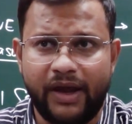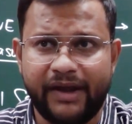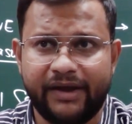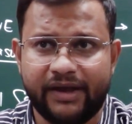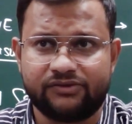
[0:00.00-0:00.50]

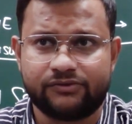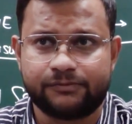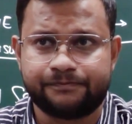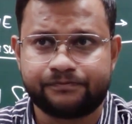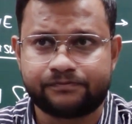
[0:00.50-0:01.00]

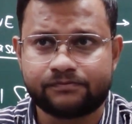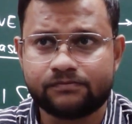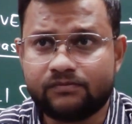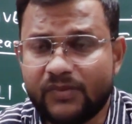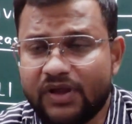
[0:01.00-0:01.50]

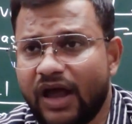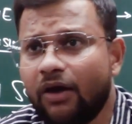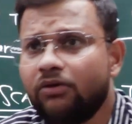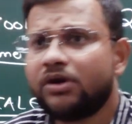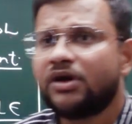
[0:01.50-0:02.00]
index.
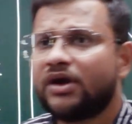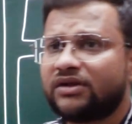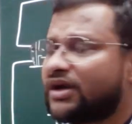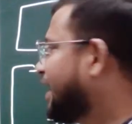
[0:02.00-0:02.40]
Now, the